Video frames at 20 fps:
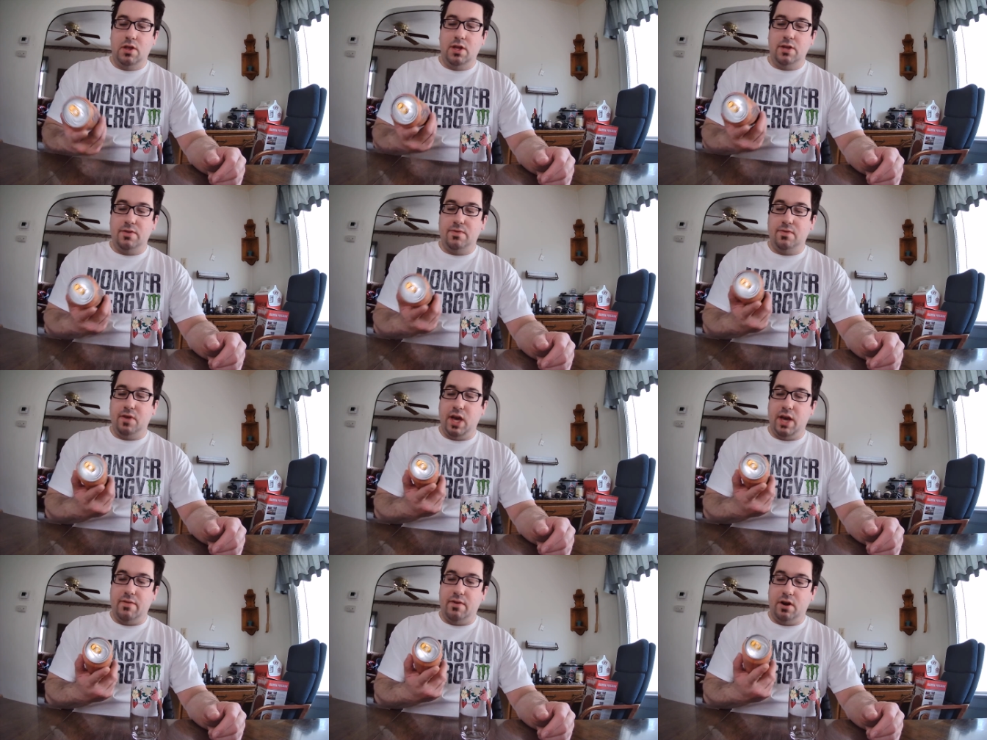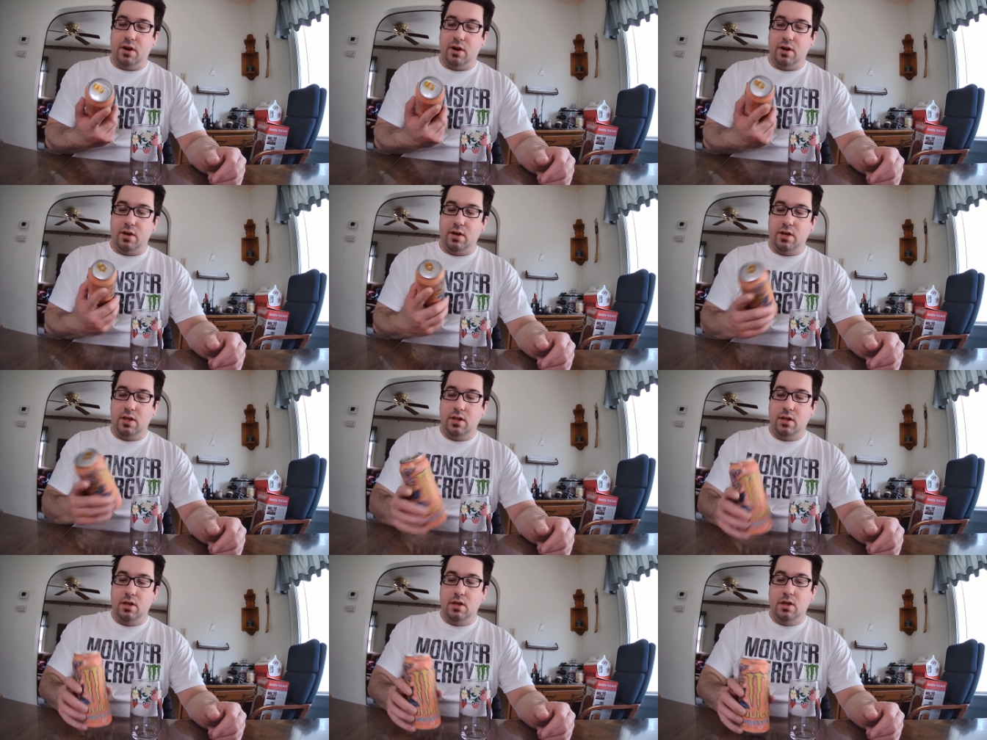This flavor
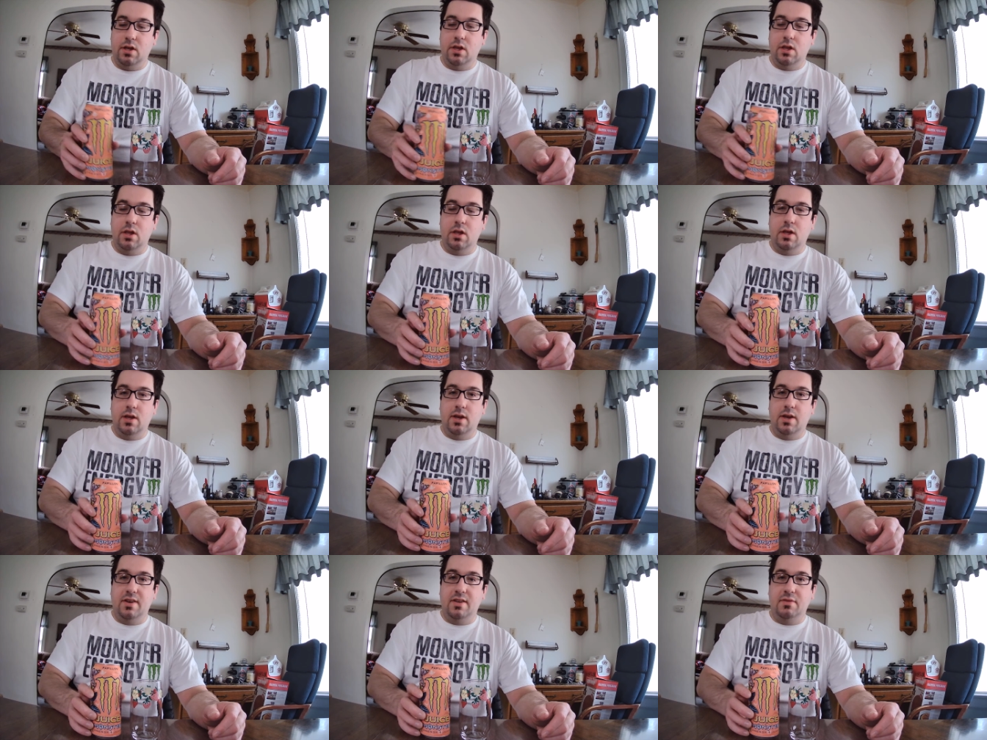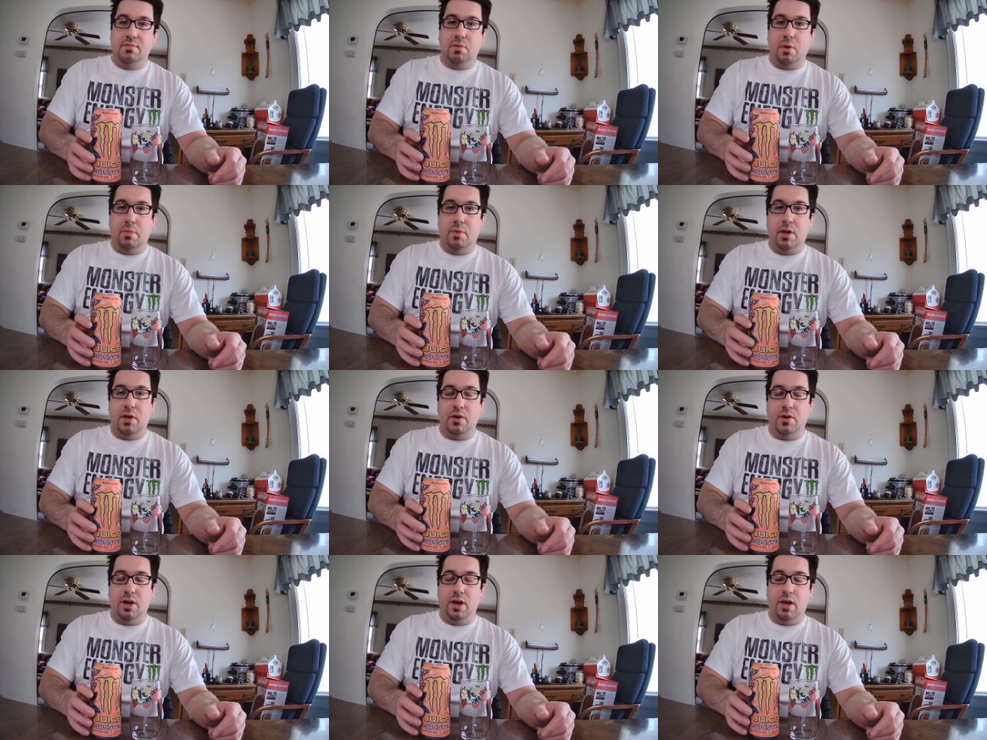is
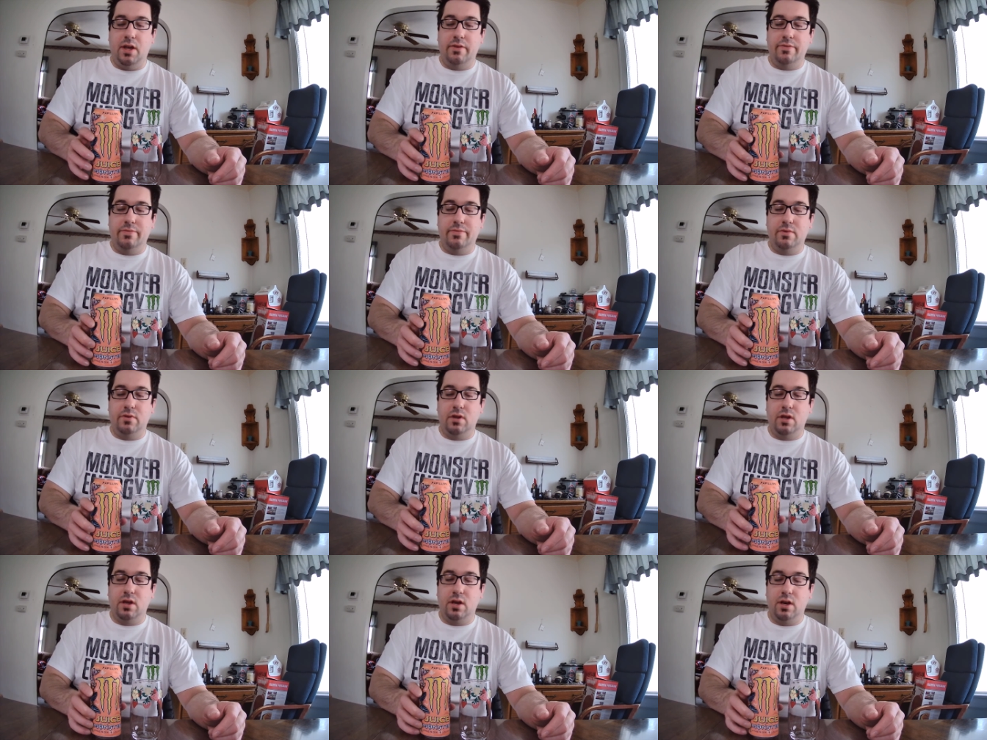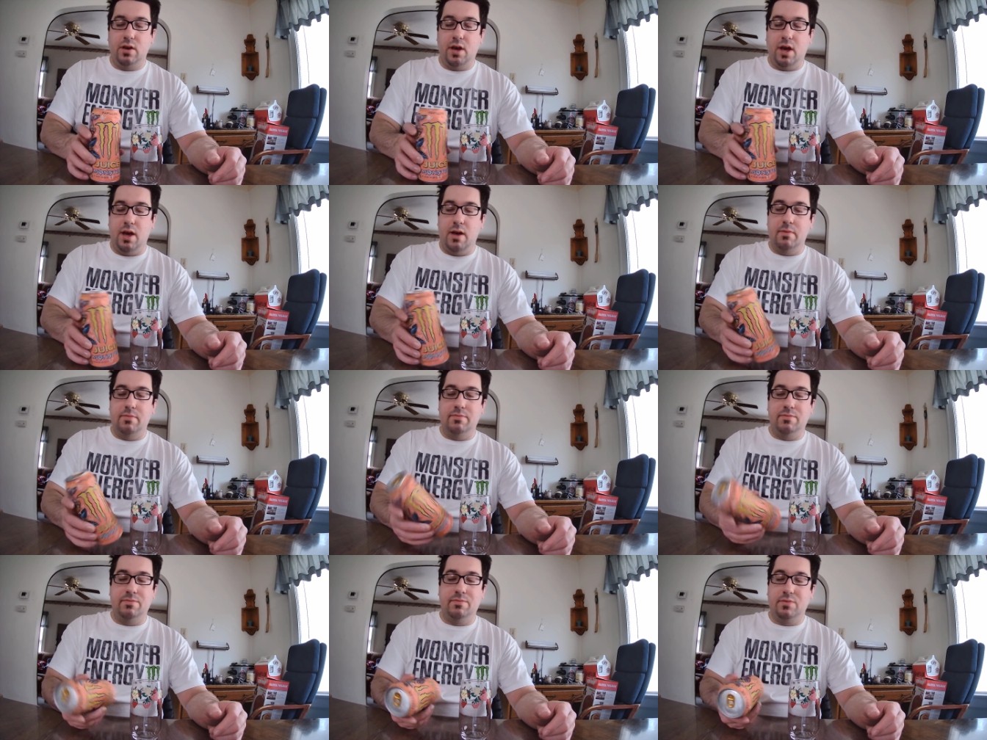Papillion,
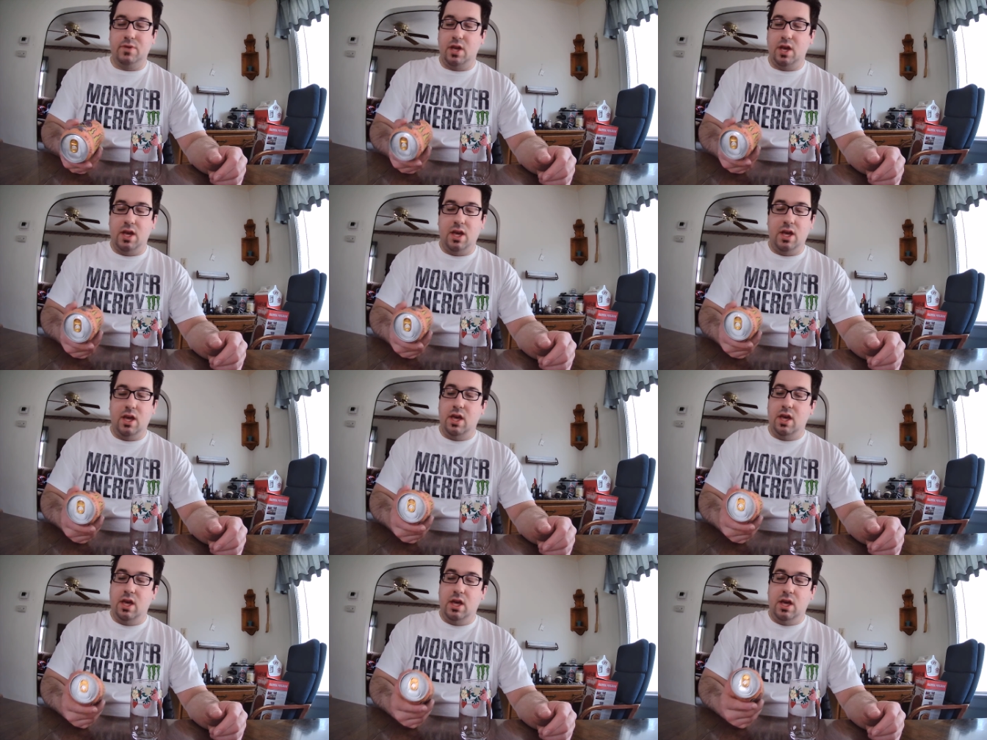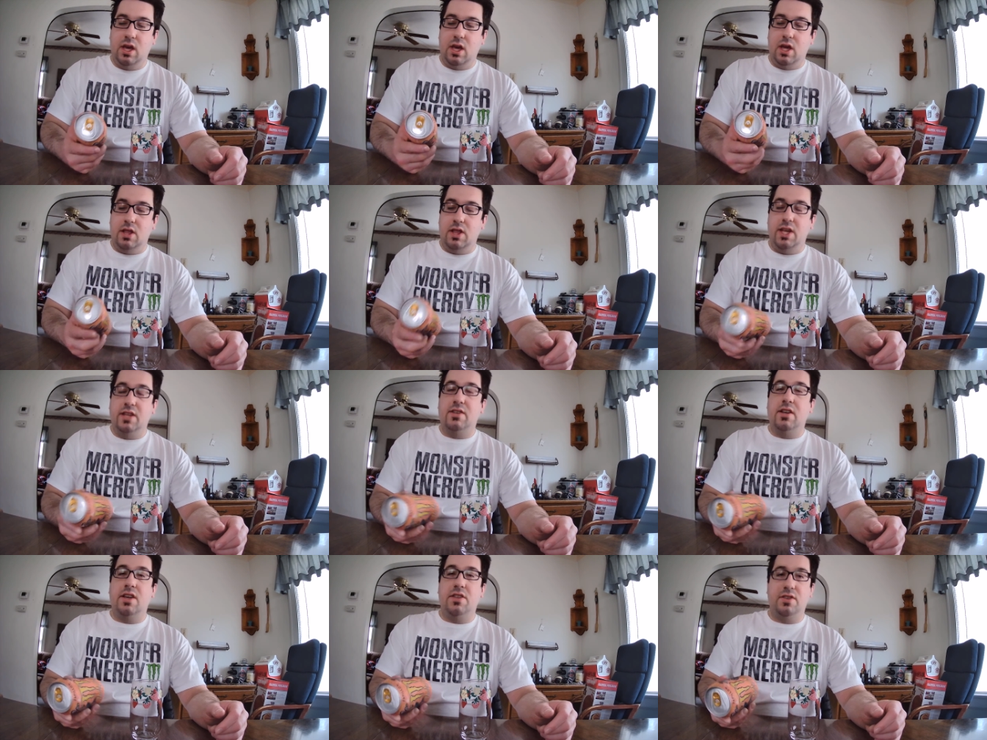um,
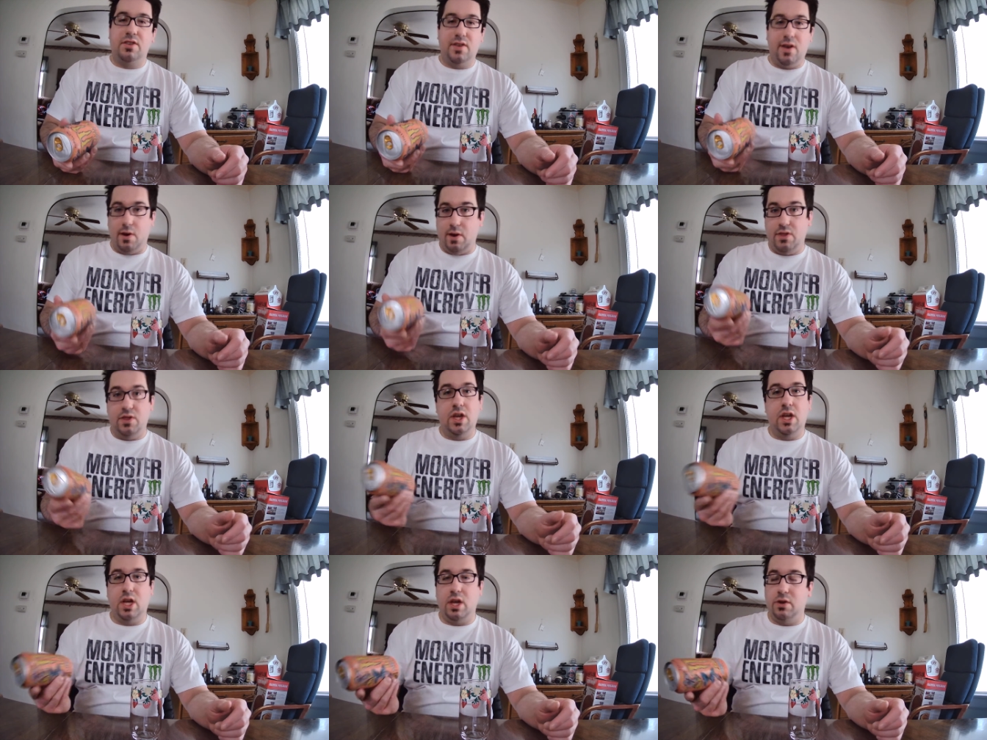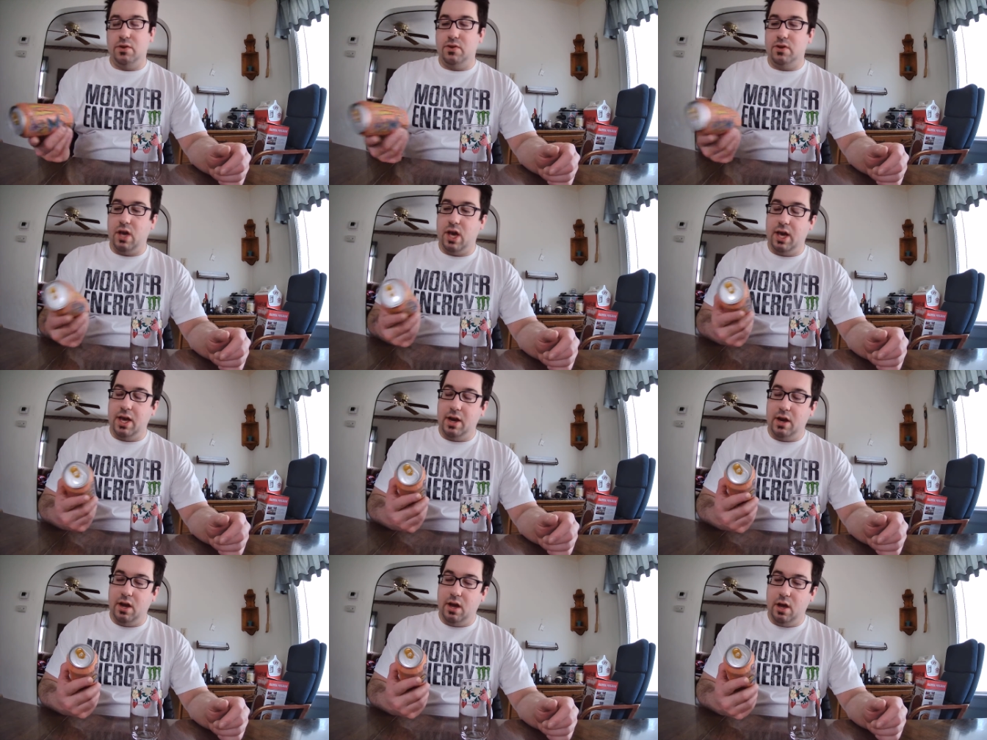at least that's how I think you say
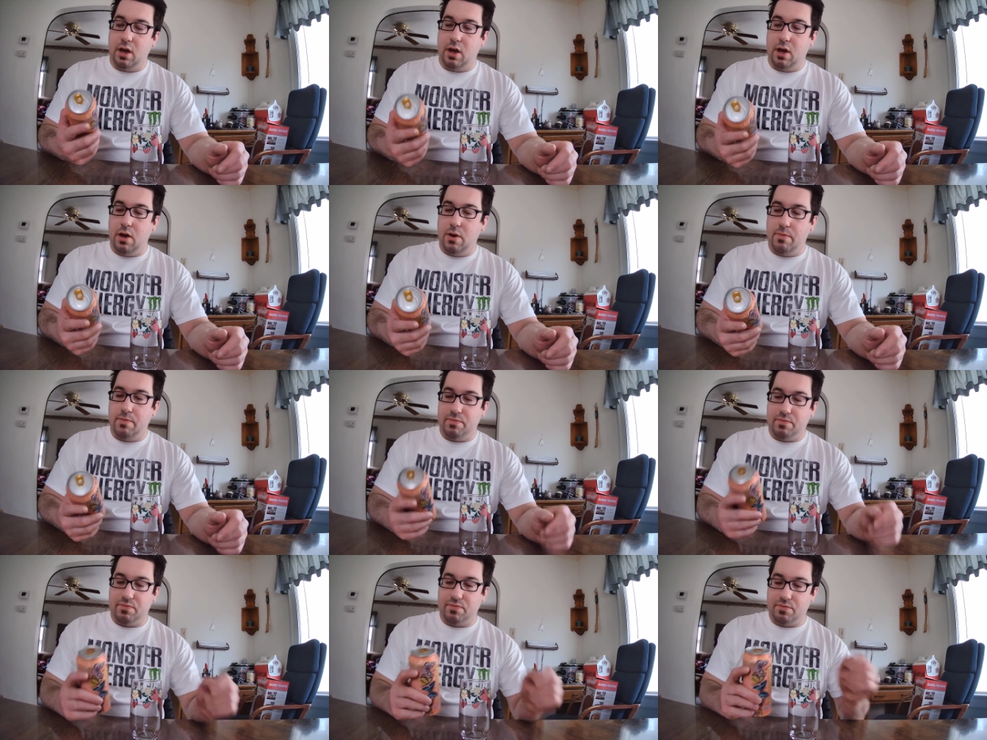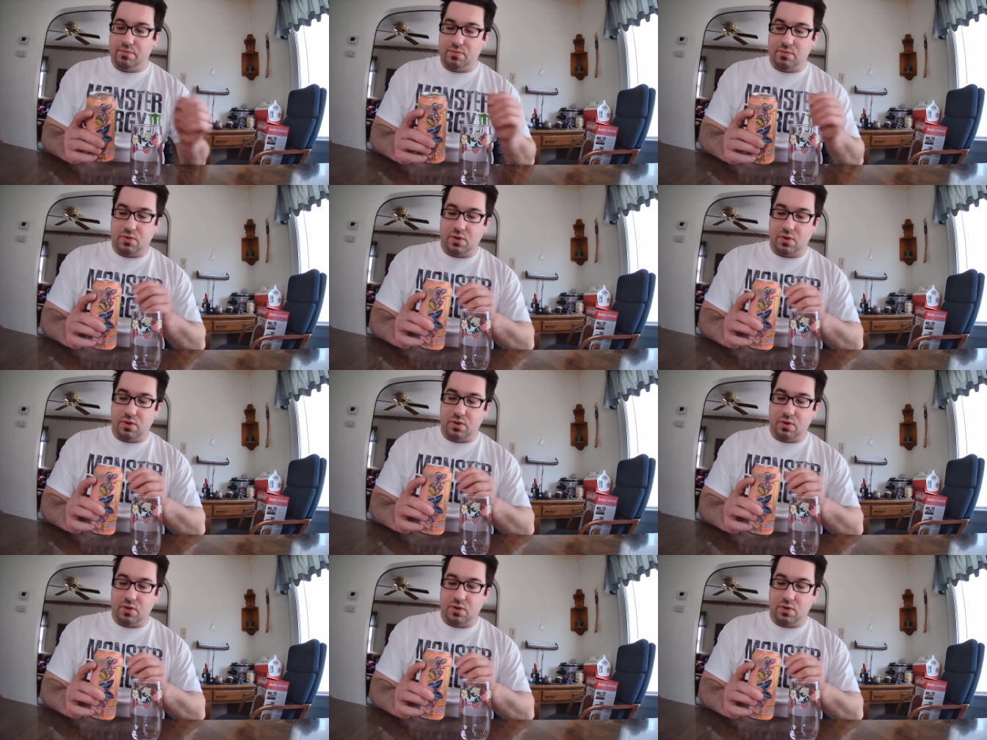it. Um,